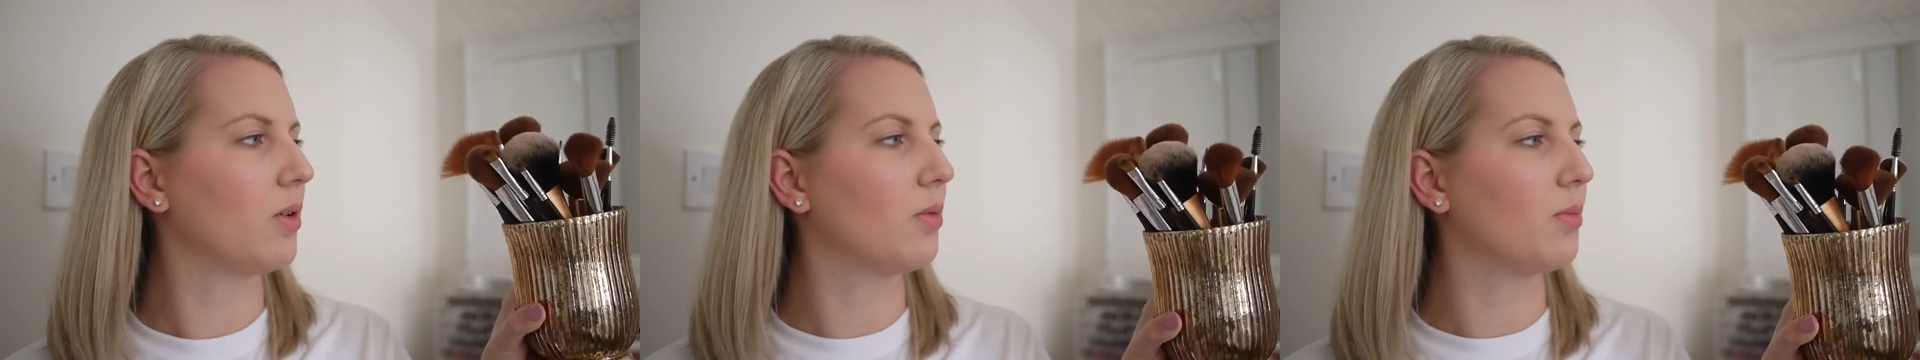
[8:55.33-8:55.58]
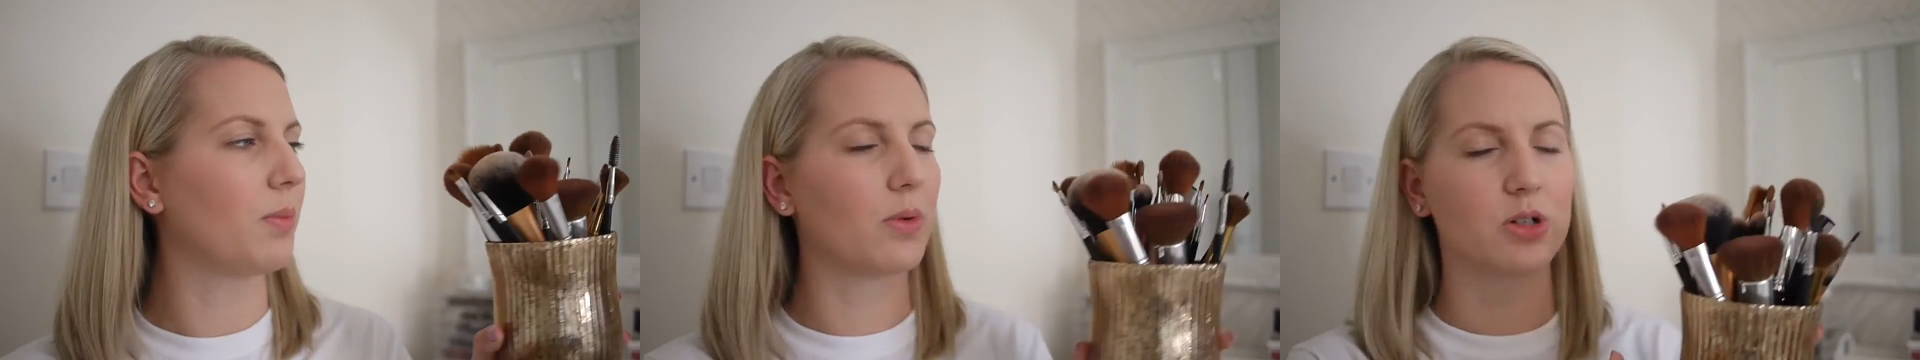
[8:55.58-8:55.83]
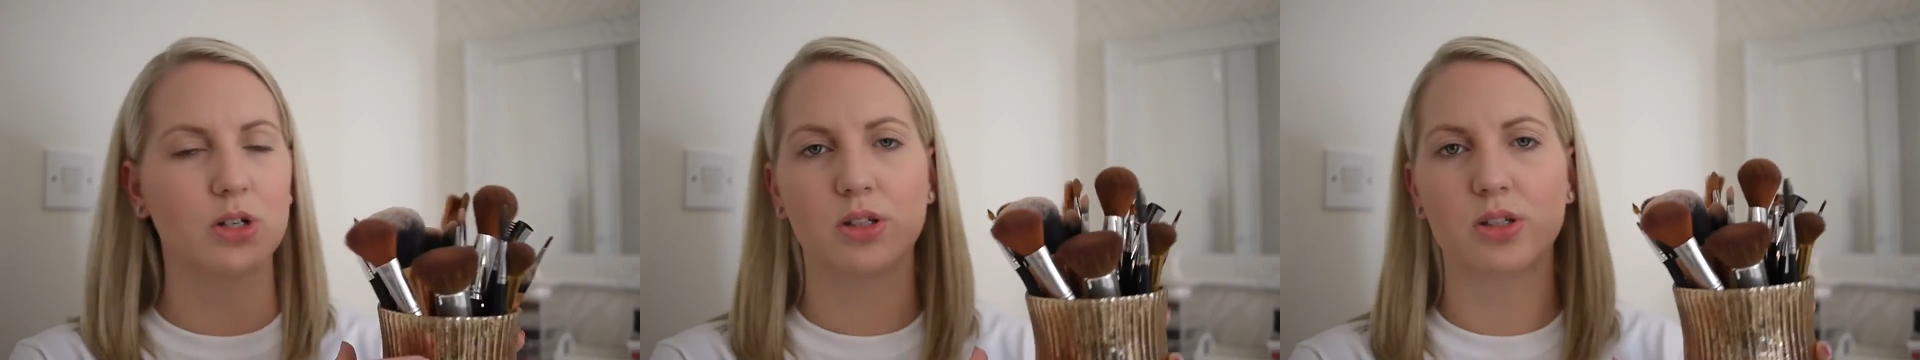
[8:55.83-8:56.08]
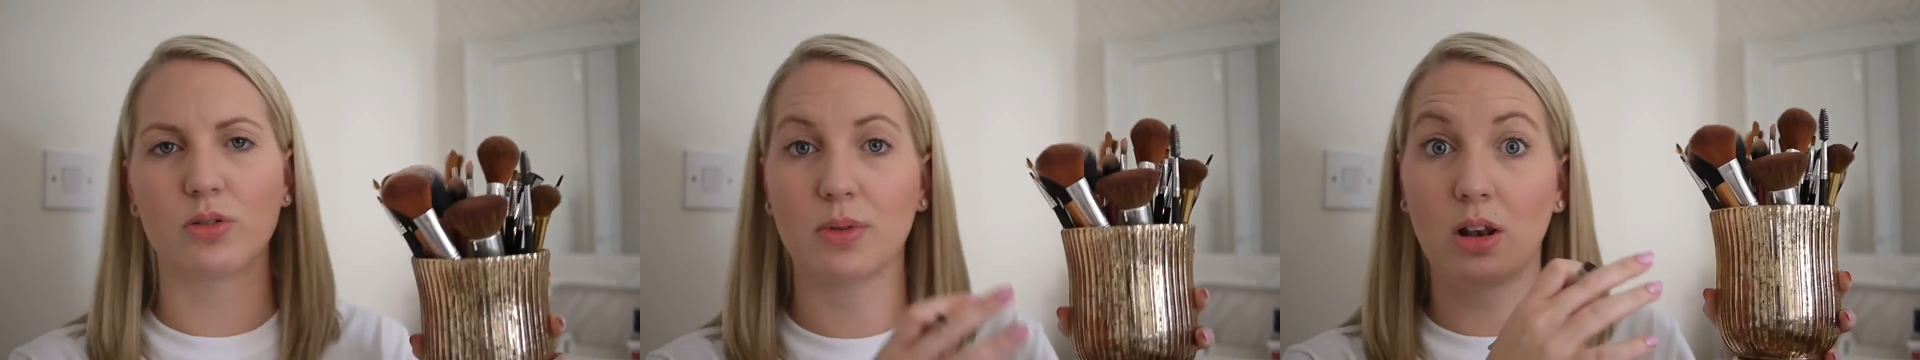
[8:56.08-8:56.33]
all my
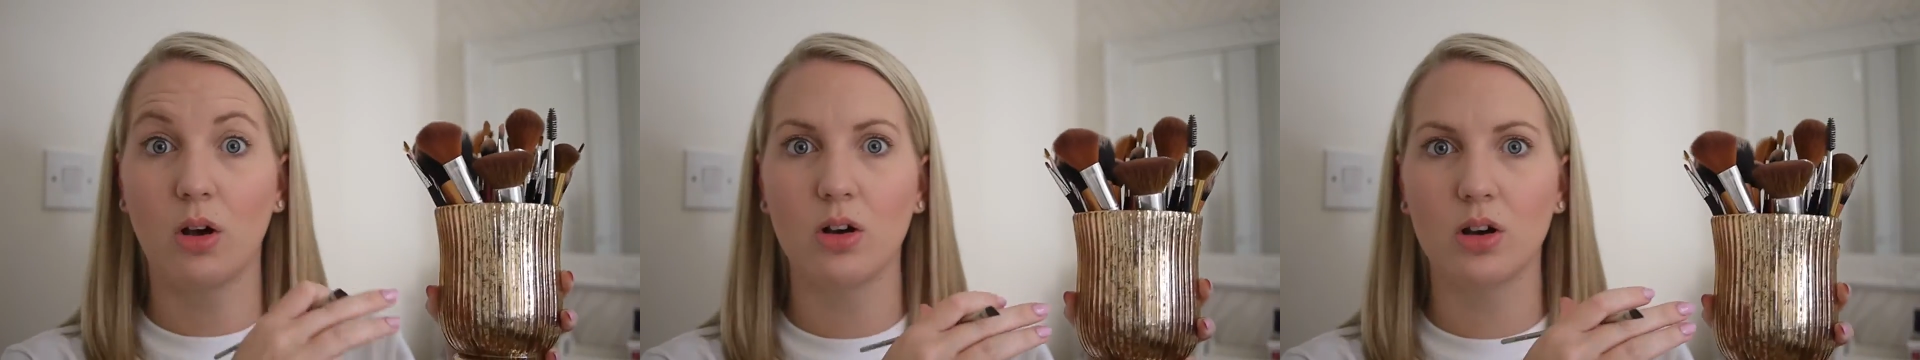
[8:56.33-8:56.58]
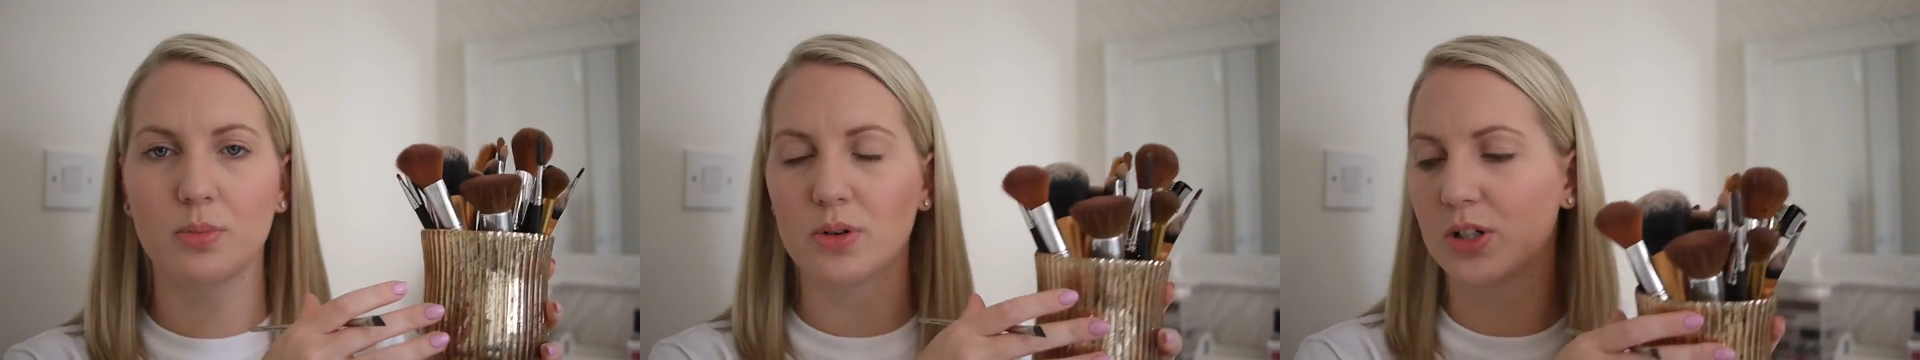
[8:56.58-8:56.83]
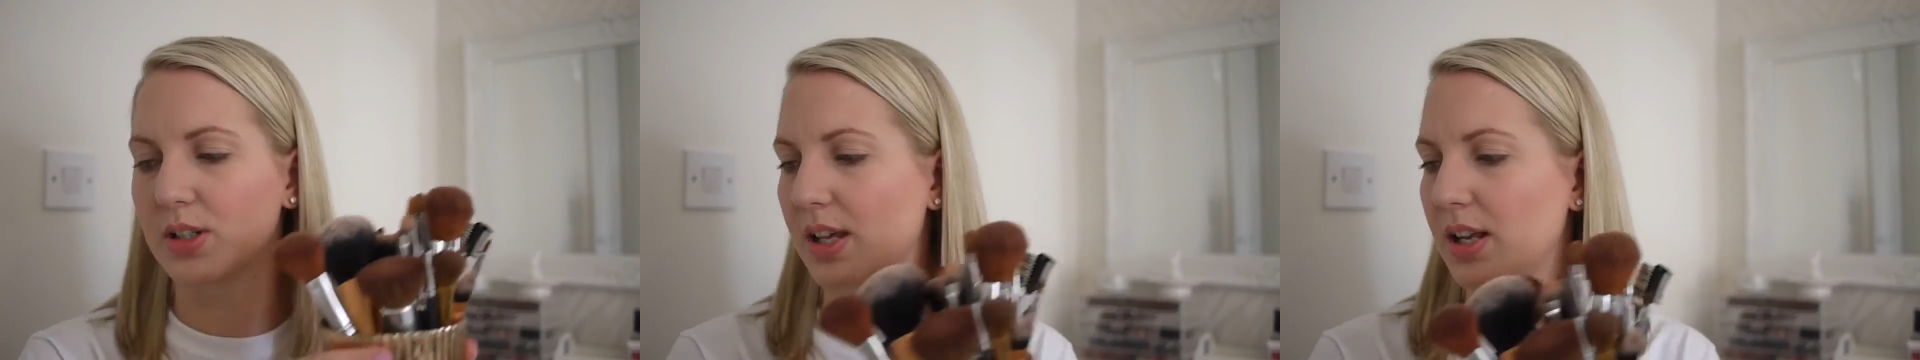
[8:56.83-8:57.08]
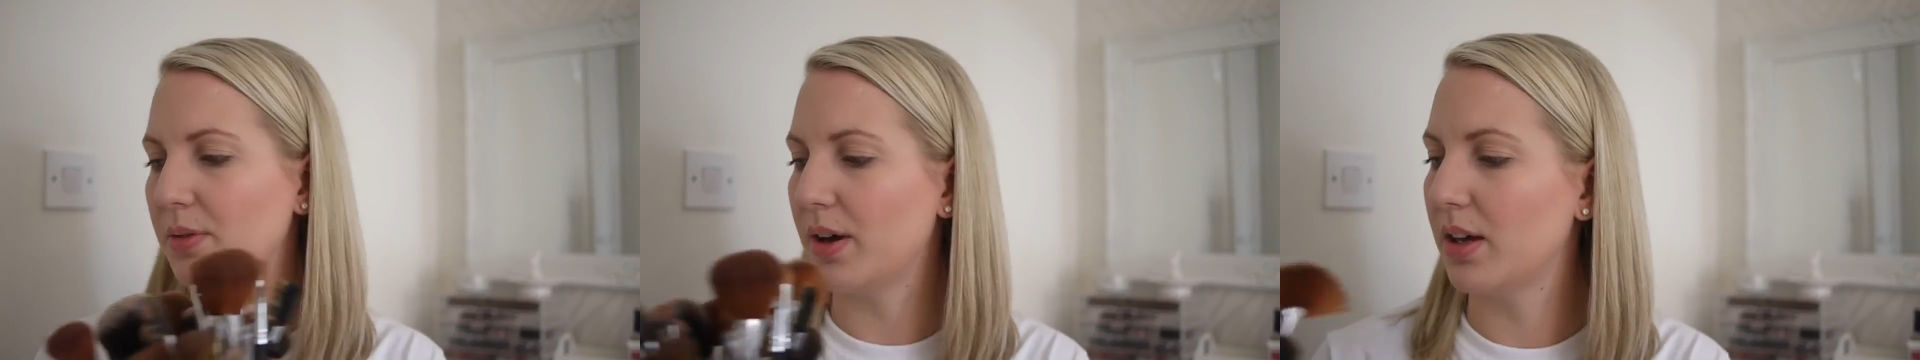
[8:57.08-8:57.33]
brushes, all my longer brushes
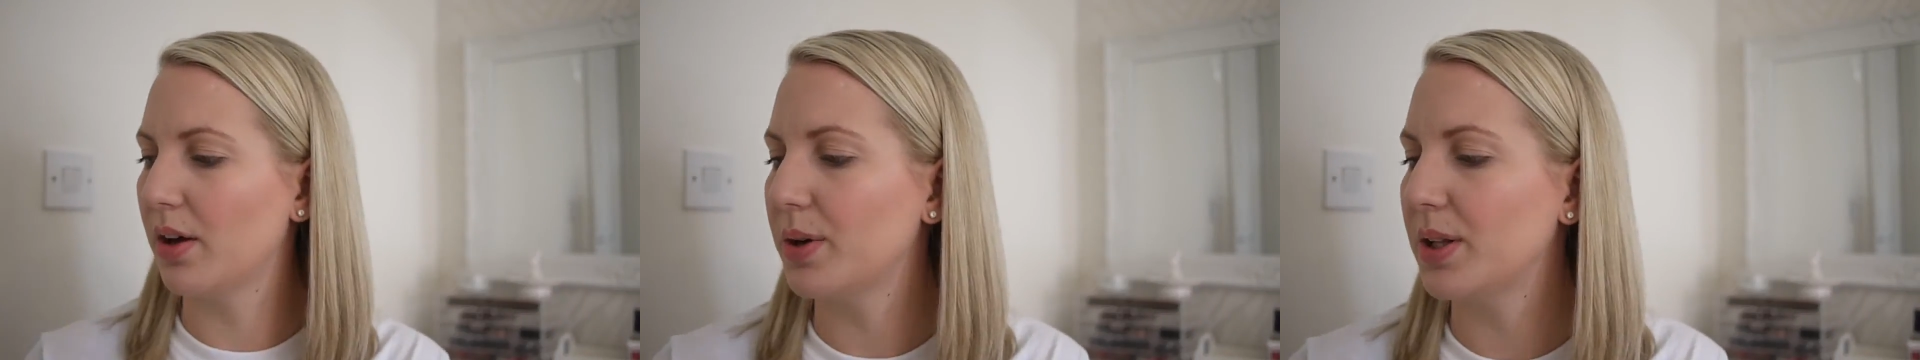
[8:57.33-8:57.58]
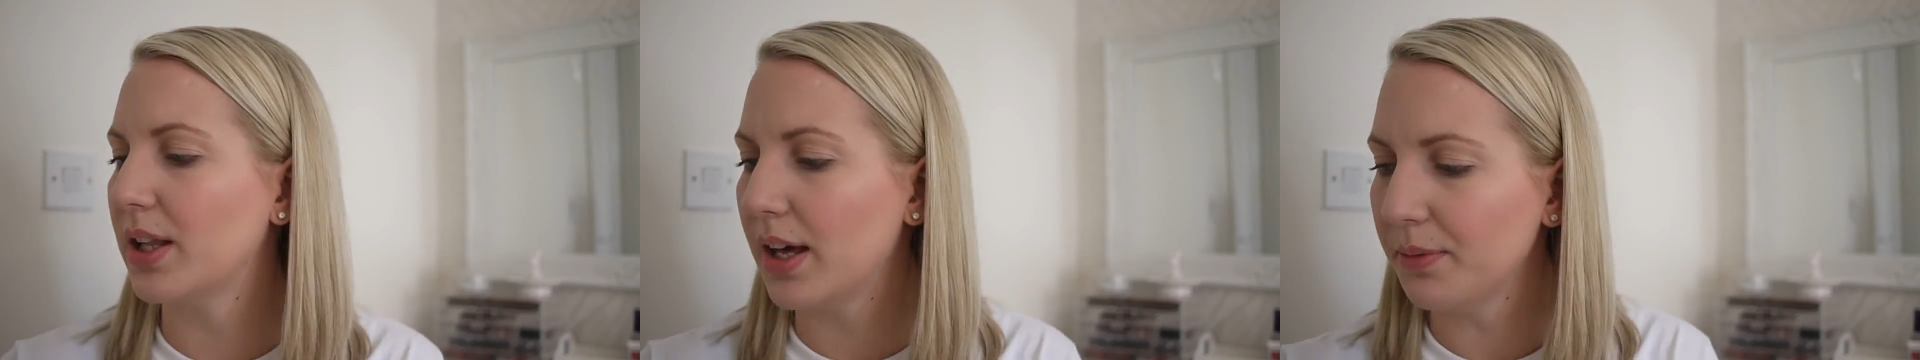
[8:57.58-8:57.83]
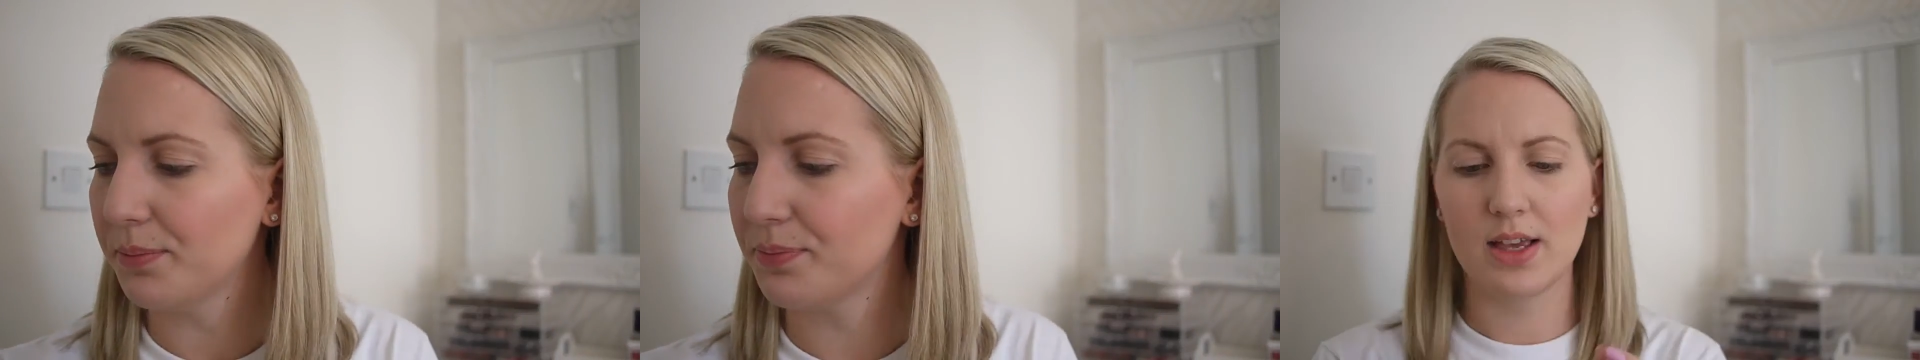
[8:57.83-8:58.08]
anyway, go in there.